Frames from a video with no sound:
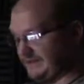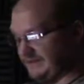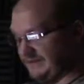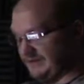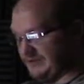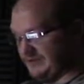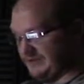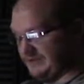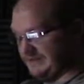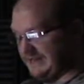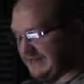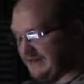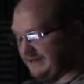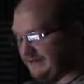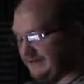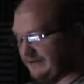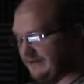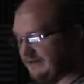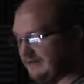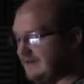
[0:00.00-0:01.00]
it's just yeah. down
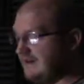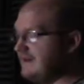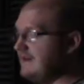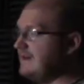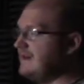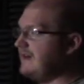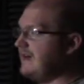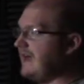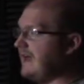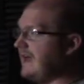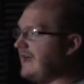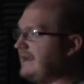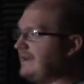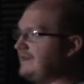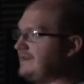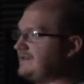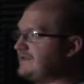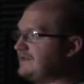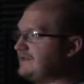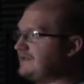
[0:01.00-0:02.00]
here, and
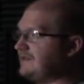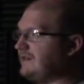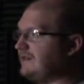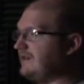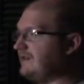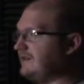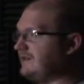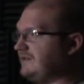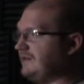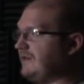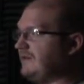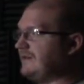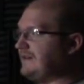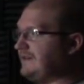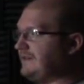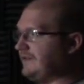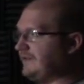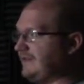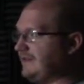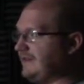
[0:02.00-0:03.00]
it's just go
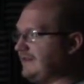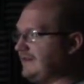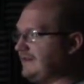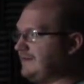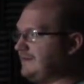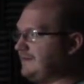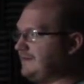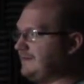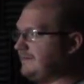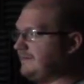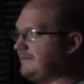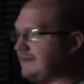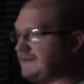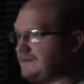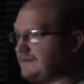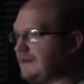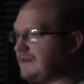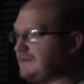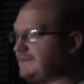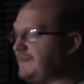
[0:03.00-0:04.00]
kill thing.
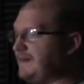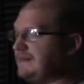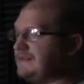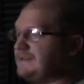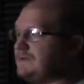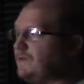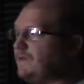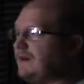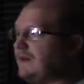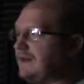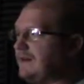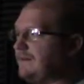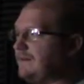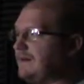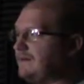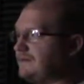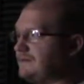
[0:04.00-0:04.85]
That that's basically what it amounts